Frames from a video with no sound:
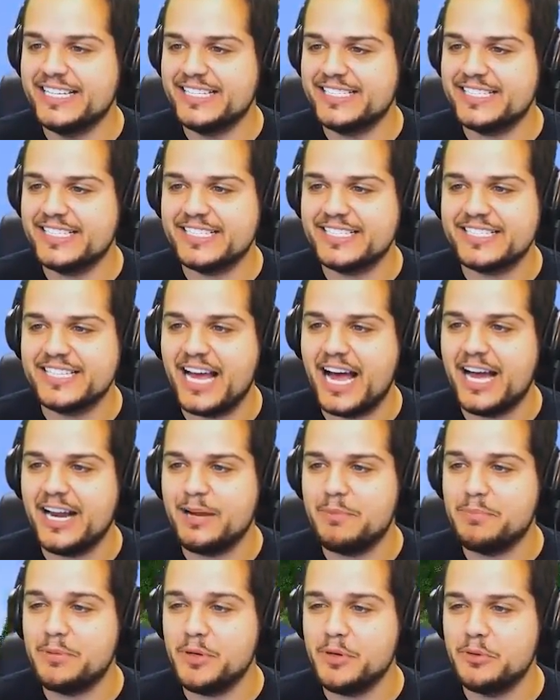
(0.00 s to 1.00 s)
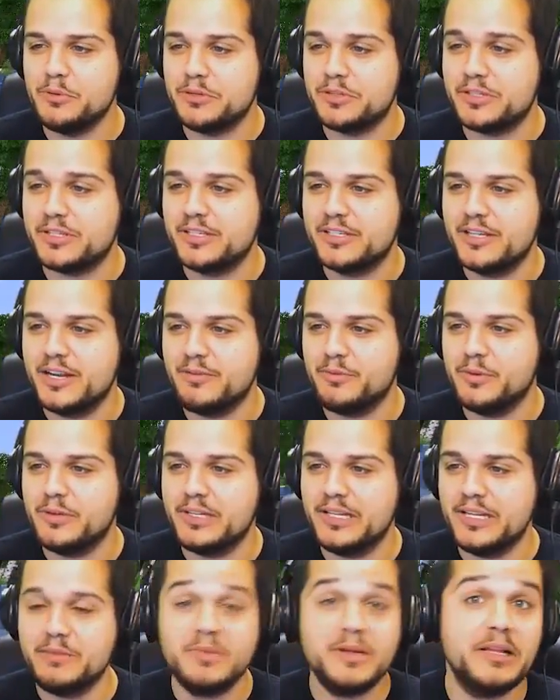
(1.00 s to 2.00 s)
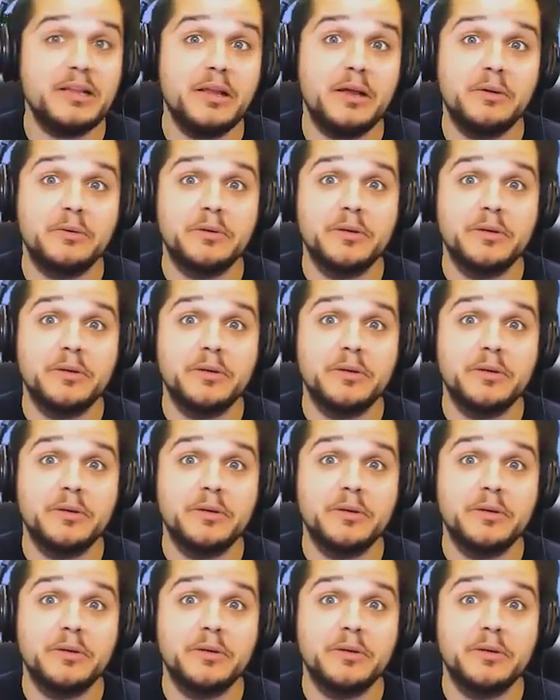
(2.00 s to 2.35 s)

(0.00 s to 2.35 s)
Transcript: this is not abuse. Everyone leave me alone.